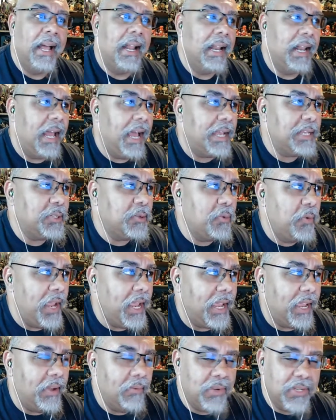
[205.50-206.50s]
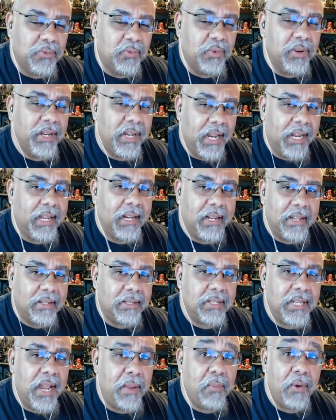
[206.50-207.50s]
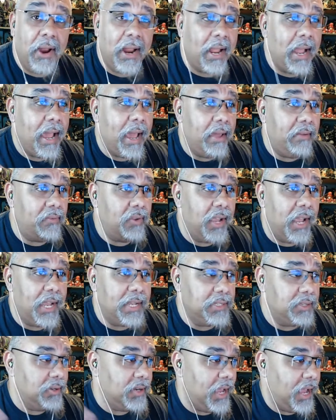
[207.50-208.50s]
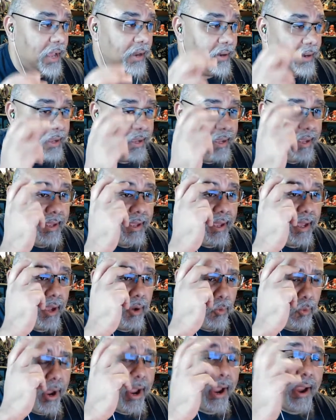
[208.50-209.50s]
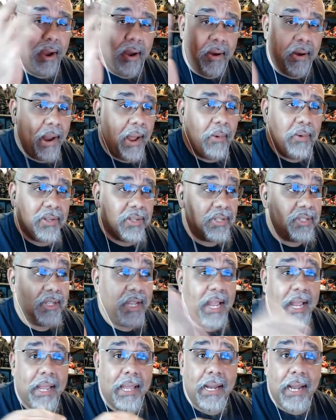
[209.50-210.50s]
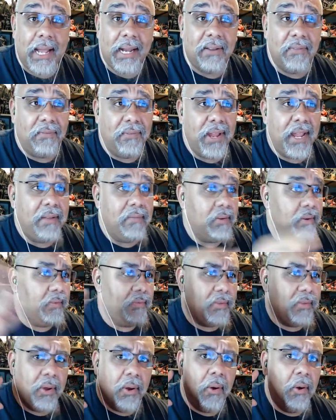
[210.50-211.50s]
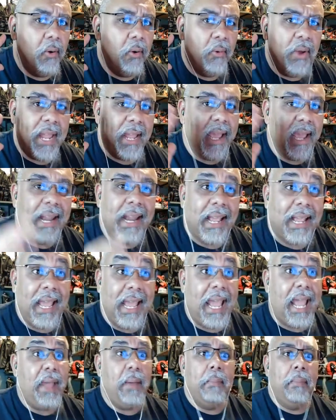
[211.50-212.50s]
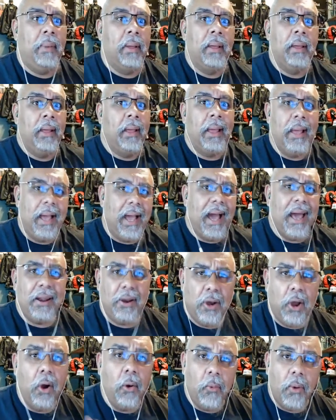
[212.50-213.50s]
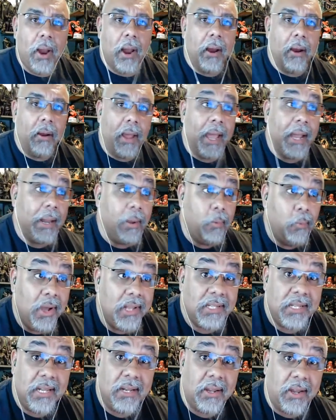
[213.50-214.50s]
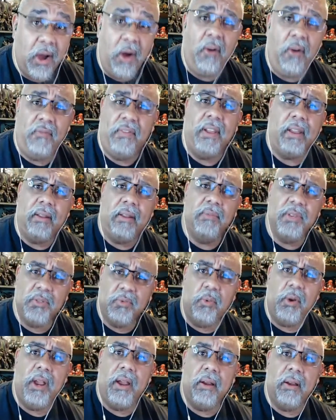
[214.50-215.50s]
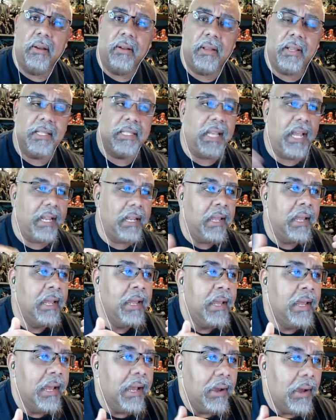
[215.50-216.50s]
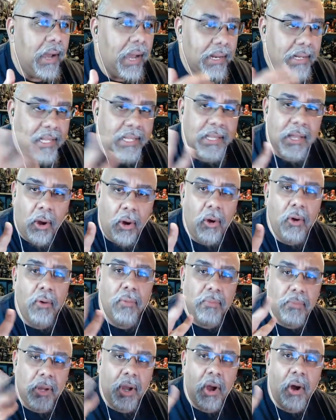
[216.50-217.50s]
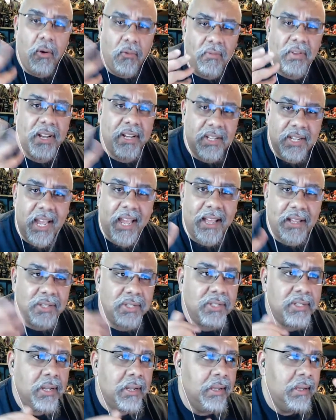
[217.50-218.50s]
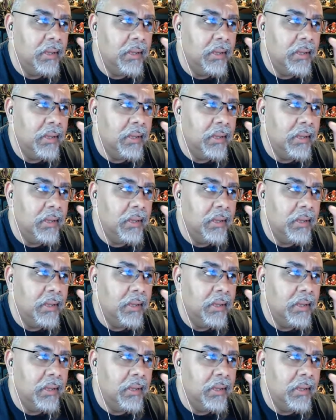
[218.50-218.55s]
last week. It was ridiculous. Samurai Guy, if you guys are not aware, I was sick and I had the fever for the whole week, and it came out of nowhere. And it wasn't COVID. It was weird because I, I did the home COVID test